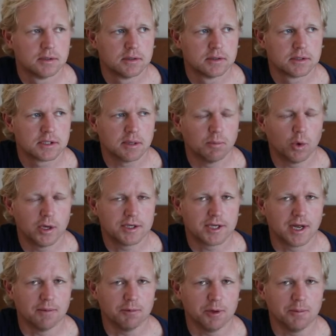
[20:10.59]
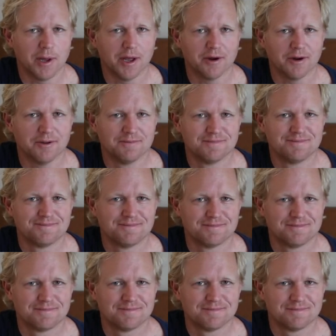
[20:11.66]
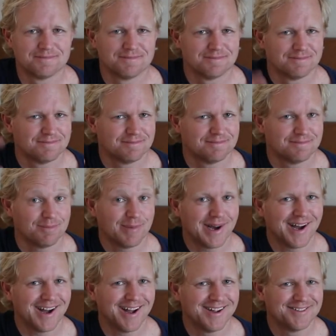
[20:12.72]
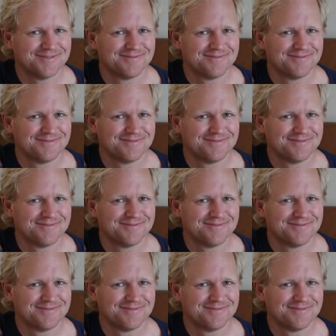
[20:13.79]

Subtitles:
somewhat timely manner. Bye.